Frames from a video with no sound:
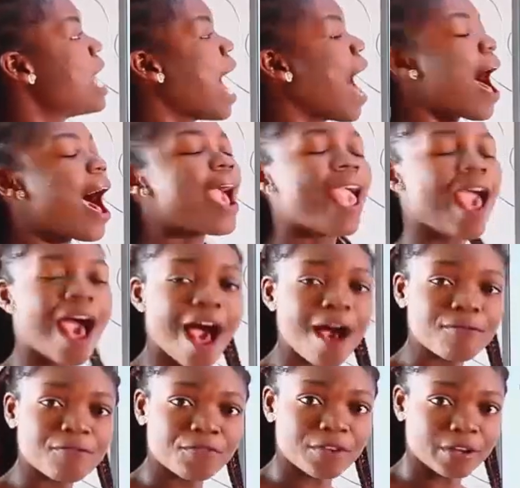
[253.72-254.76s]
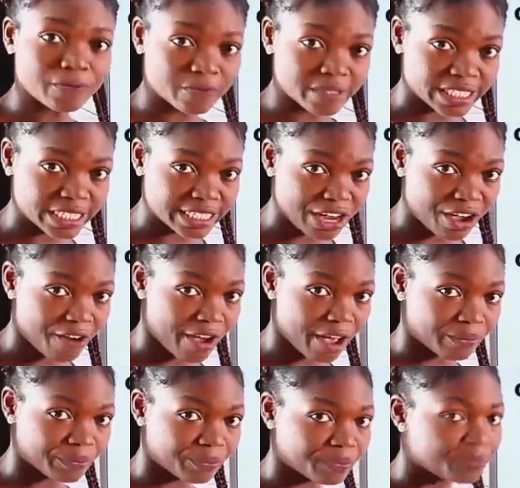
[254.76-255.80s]
I have 50
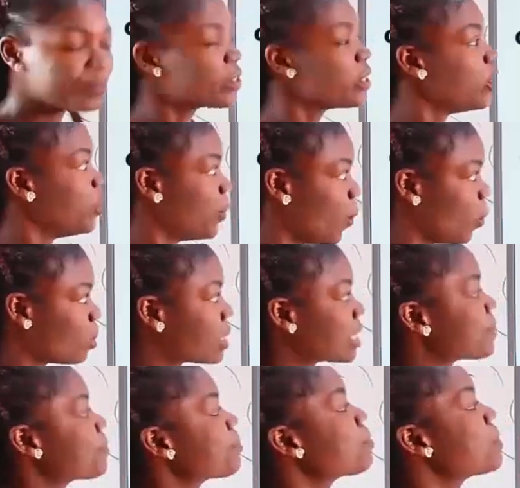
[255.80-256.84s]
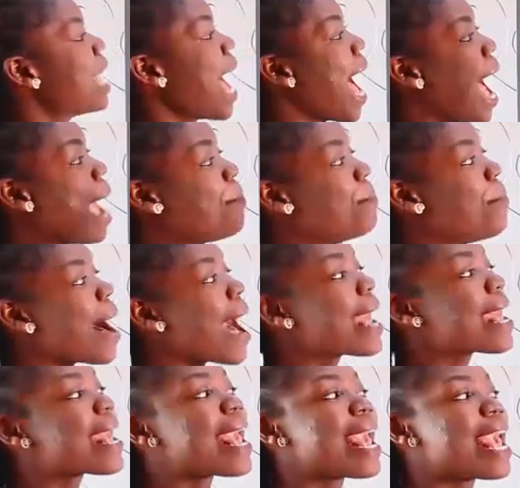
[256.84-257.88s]
naira notes. I
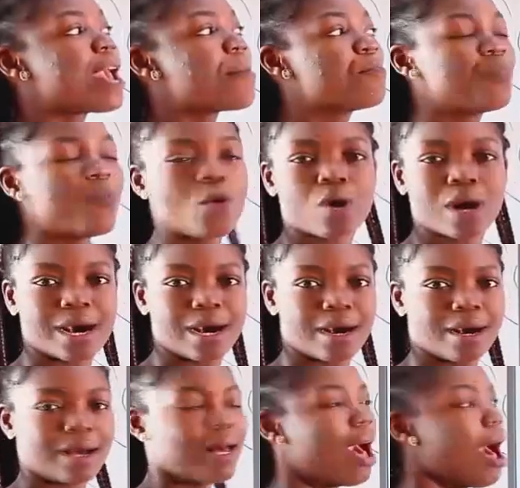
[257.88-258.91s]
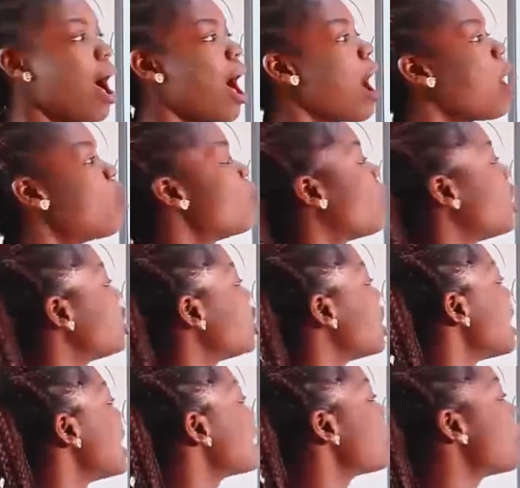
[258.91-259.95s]
buy a book. How much
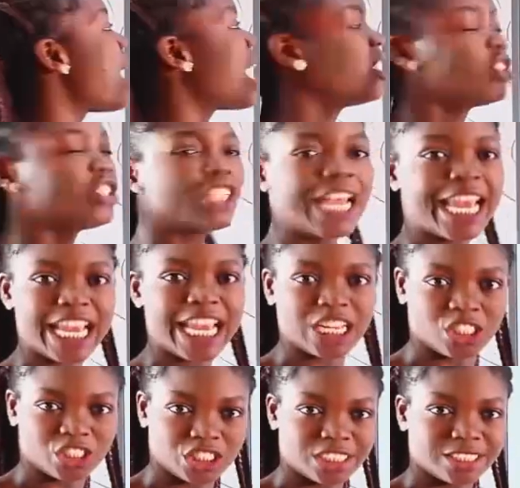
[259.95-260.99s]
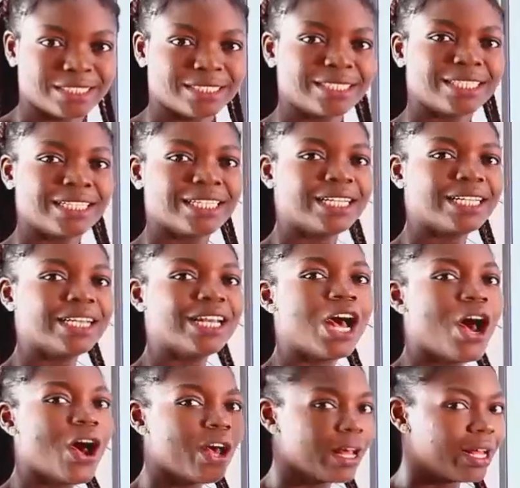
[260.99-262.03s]
is my change?
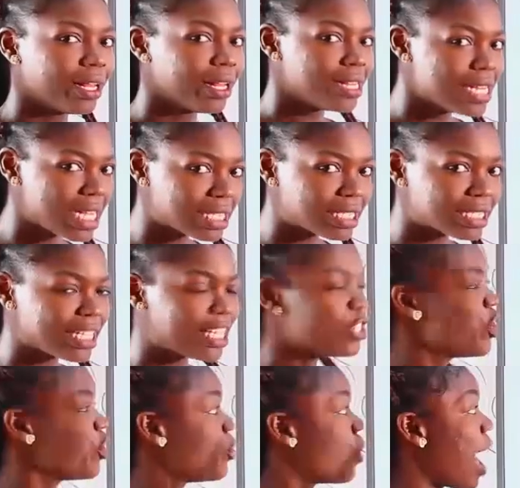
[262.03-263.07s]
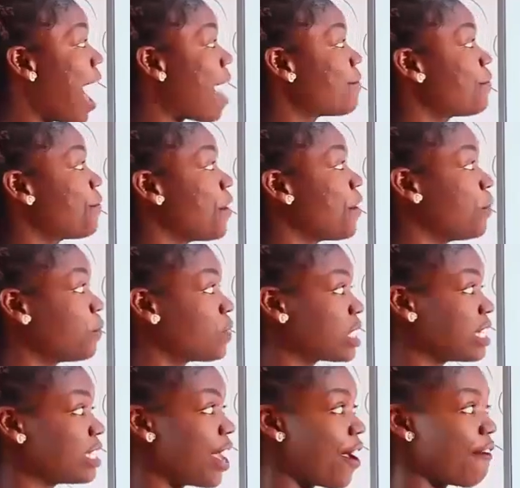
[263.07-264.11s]
Listen, you have
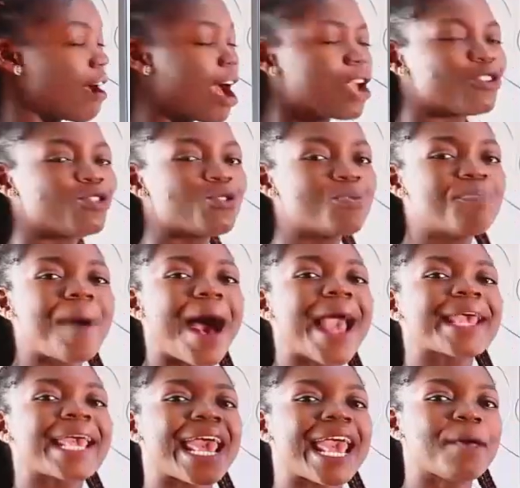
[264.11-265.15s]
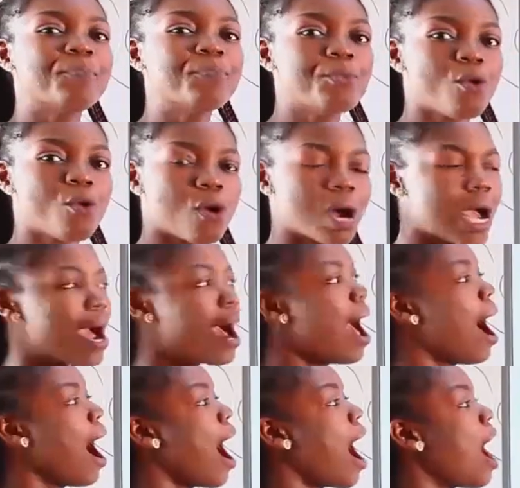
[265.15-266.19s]
50 naira. You buy a book.
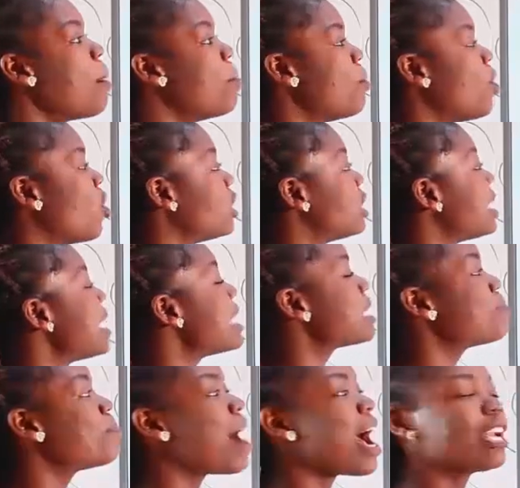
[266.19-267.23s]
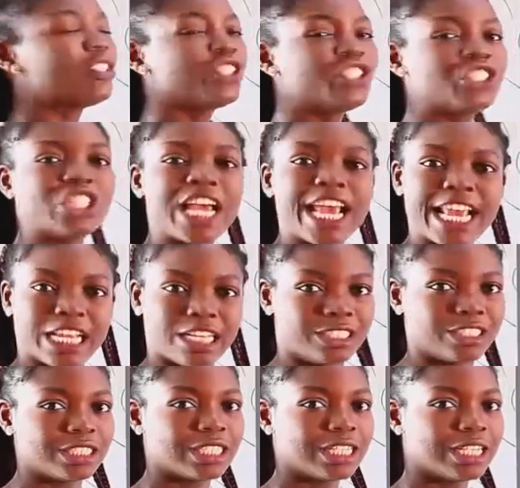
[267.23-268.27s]
How much is my change?